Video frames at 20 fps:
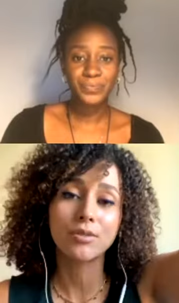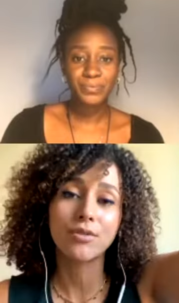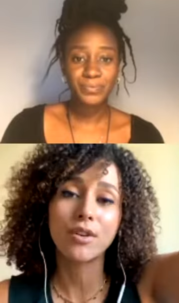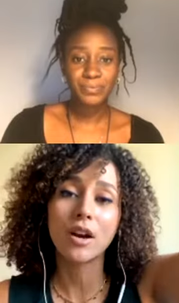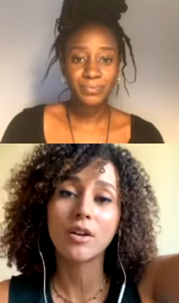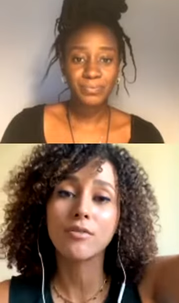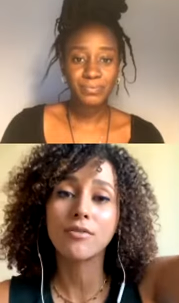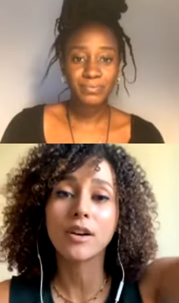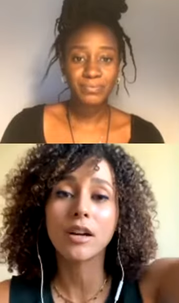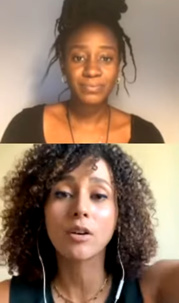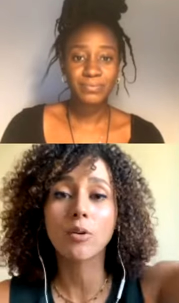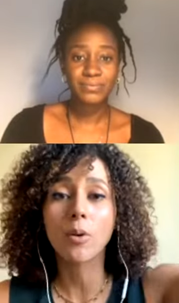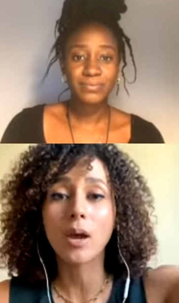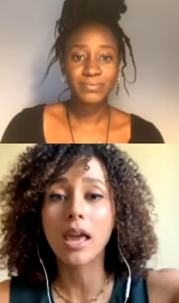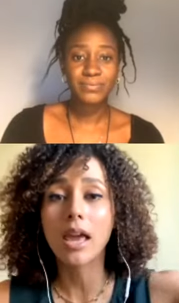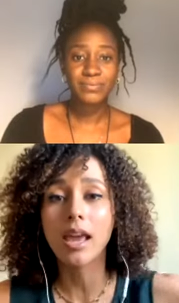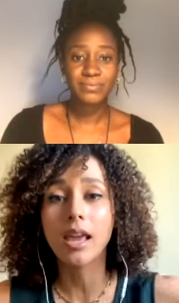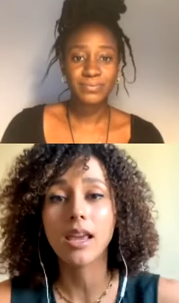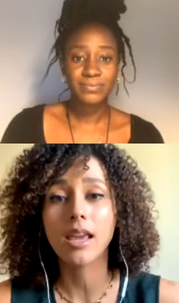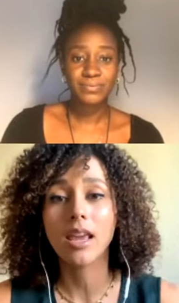Speaker 1: far, far
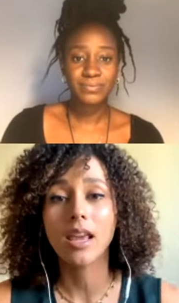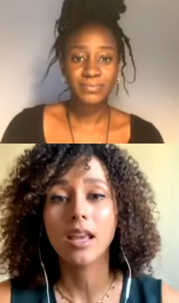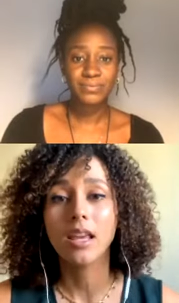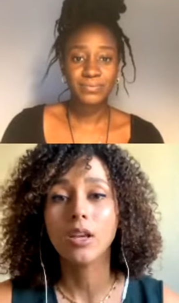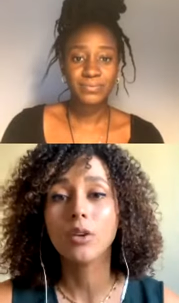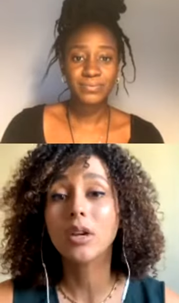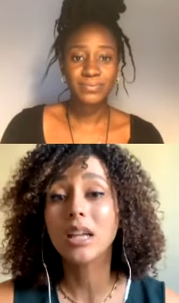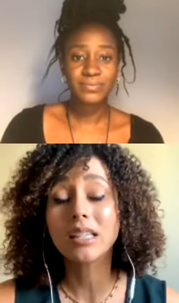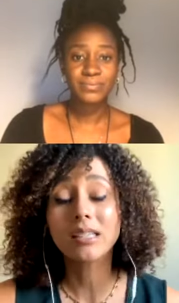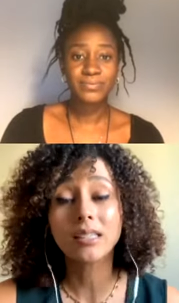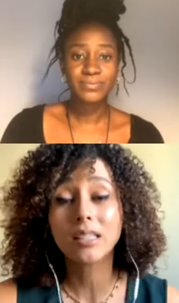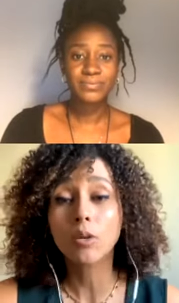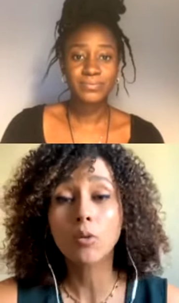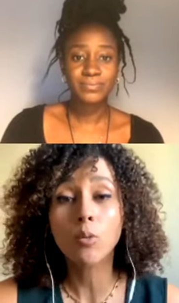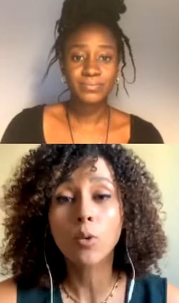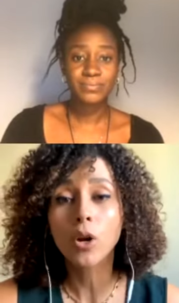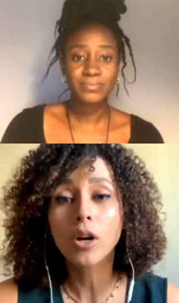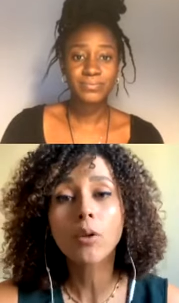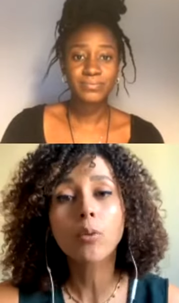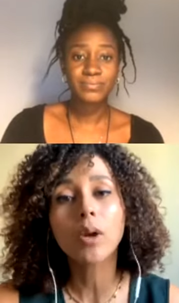away, you can
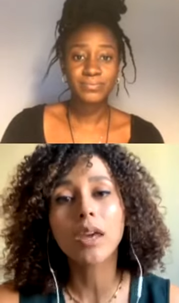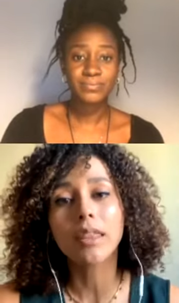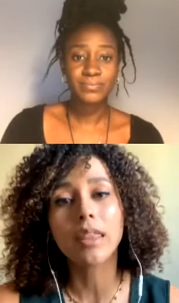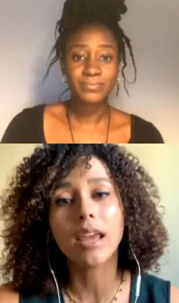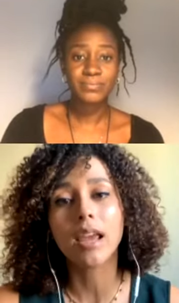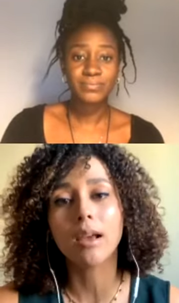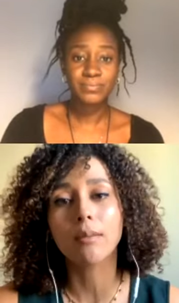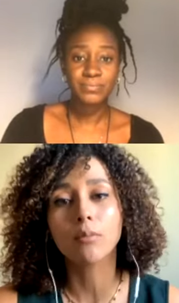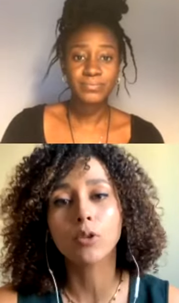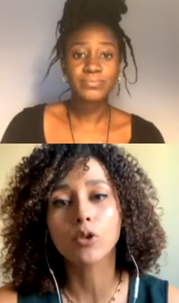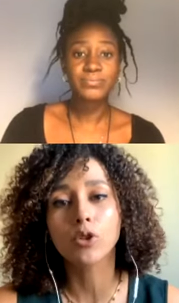still work with him. You